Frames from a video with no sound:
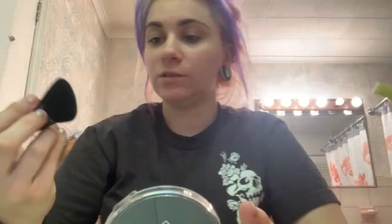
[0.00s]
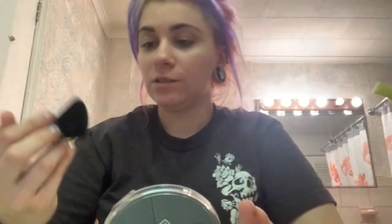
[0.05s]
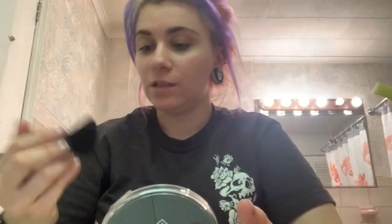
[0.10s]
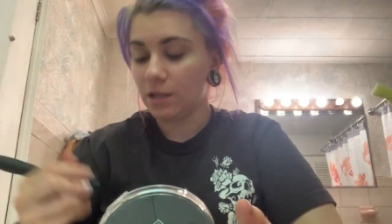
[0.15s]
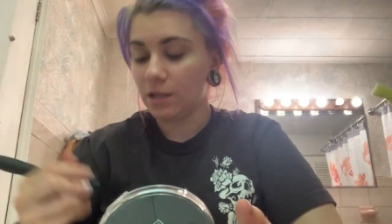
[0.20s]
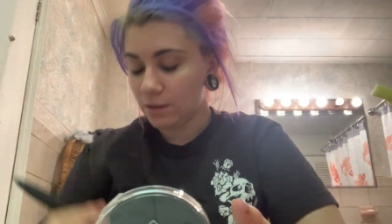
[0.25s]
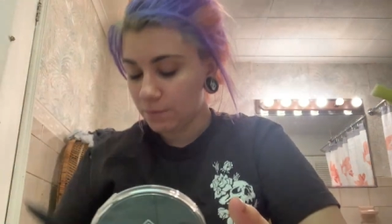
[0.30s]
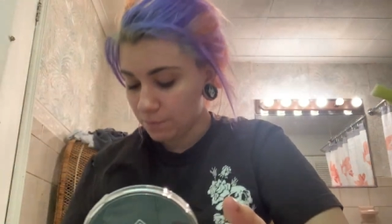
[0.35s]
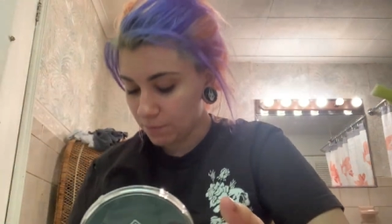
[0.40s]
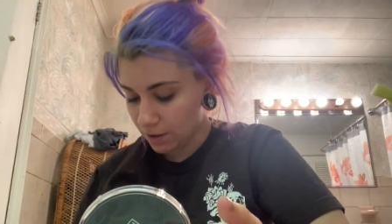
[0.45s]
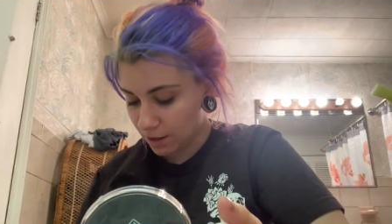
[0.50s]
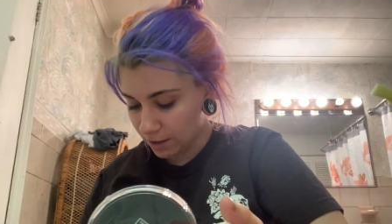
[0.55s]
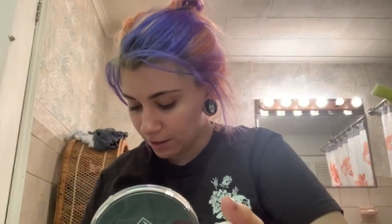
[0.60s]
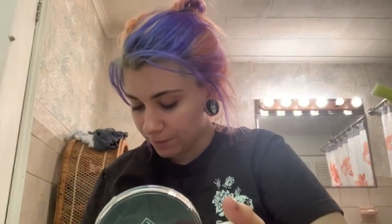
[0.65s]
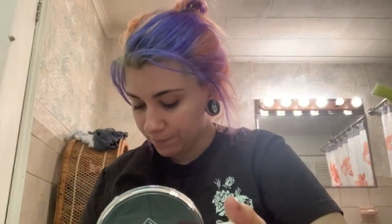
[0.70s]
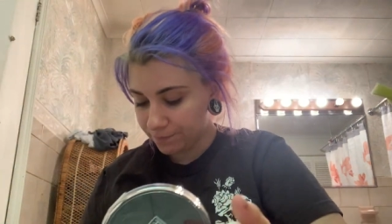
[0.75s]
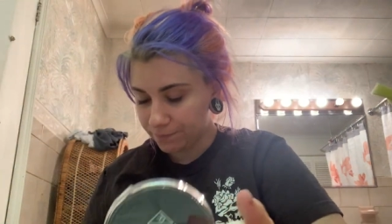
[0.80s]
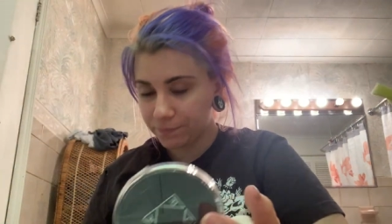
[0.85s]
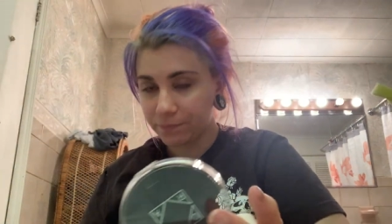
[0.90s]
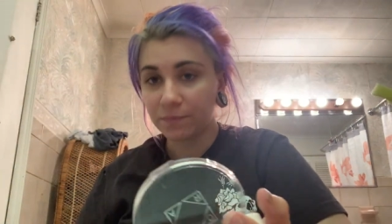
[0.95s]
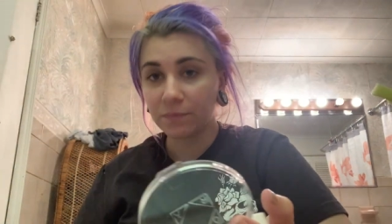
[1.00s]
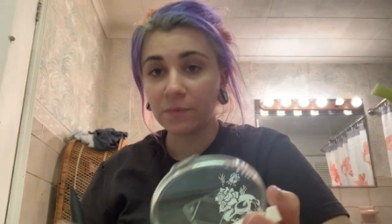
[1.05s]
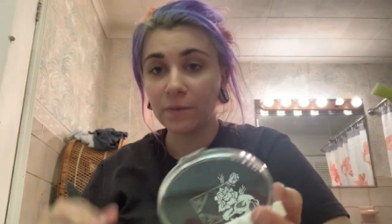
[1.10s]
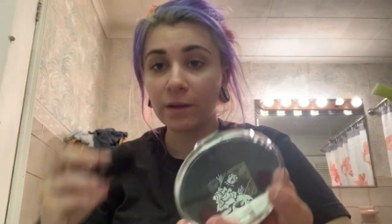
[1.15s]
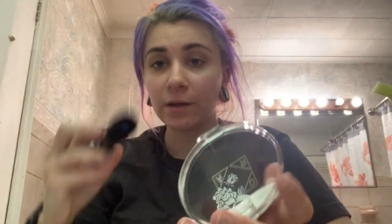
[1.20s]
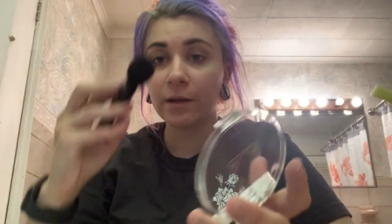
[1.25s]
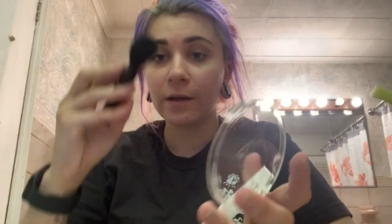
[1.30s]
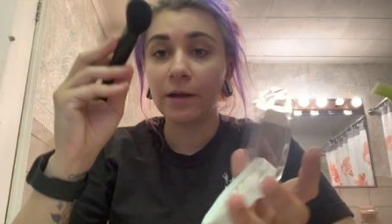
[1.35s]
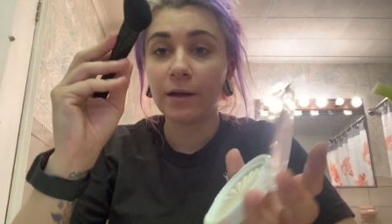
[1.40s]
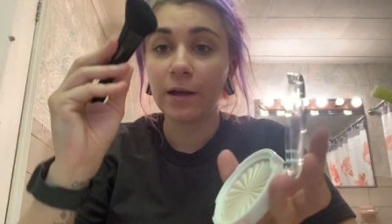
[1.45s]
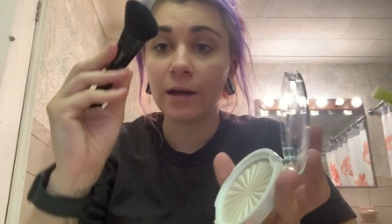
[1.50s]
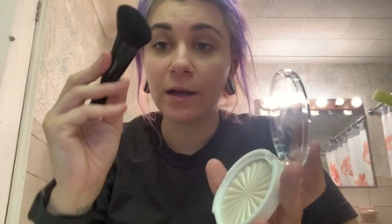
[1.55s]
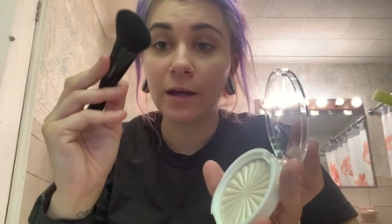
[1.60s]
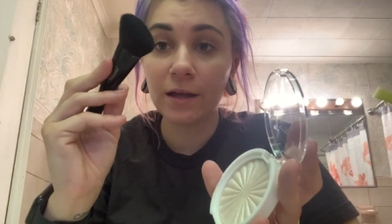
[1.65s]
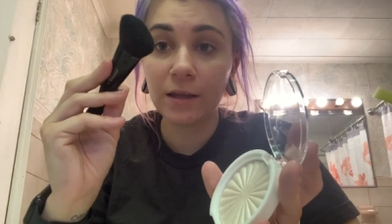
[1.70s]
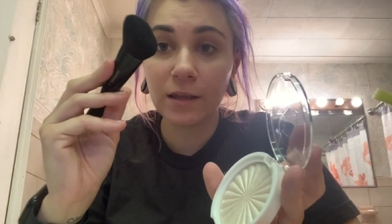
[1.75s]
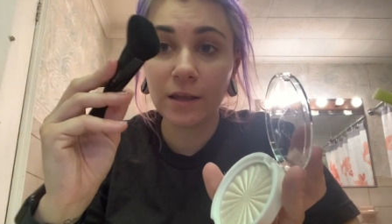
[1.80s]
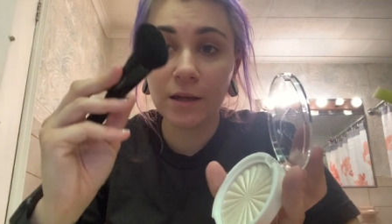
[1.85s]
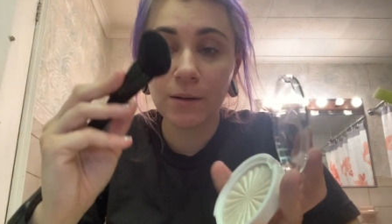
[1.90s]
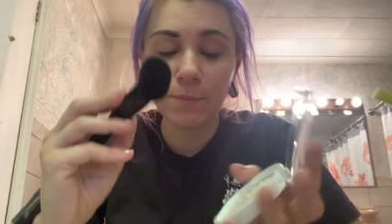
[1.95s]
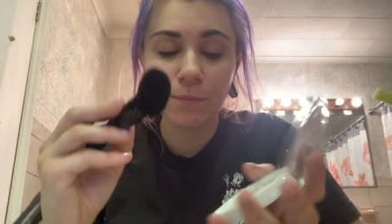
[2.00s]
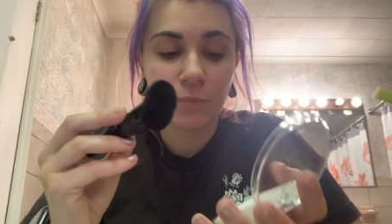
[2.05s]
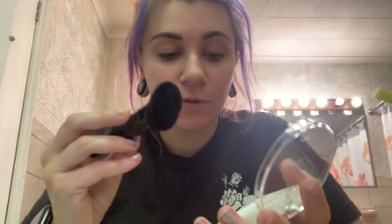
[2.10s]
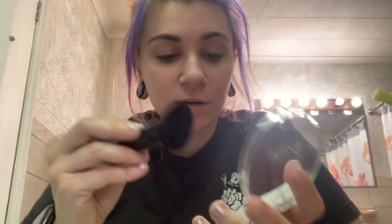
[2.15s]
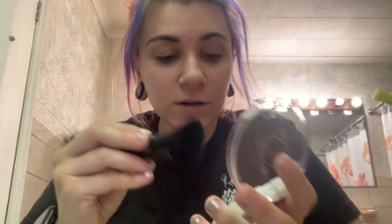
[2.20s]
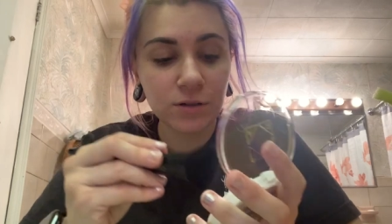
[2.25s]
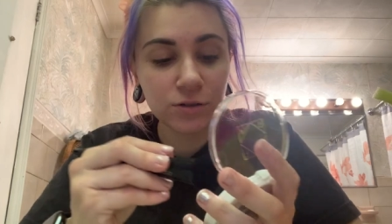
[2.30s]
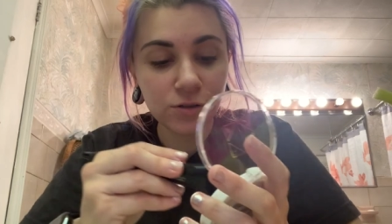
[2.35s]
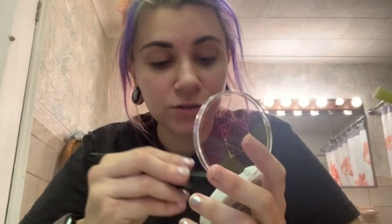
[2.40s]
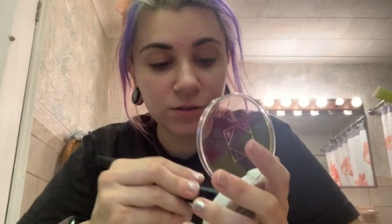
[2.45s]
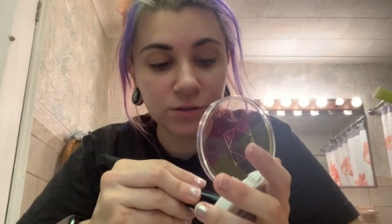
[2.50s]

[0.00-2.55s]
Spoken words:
Take my highlight brush.